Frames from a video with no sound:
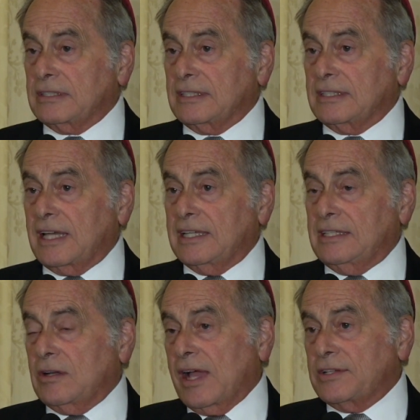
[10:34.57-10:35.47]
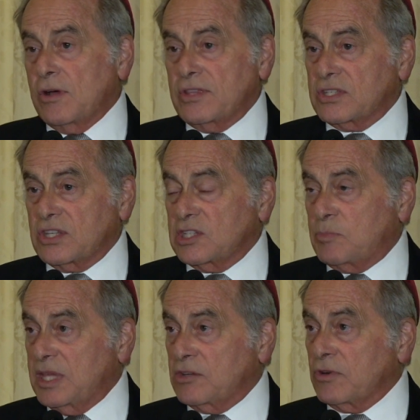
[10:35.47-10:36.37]
and I know this is
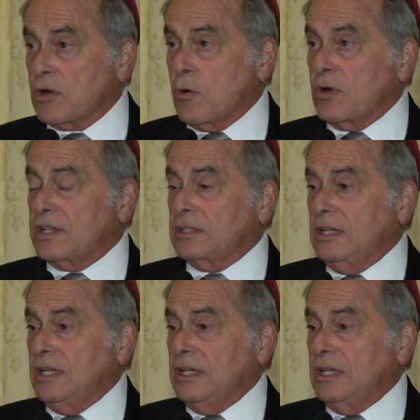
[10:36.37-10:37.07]
being recorded,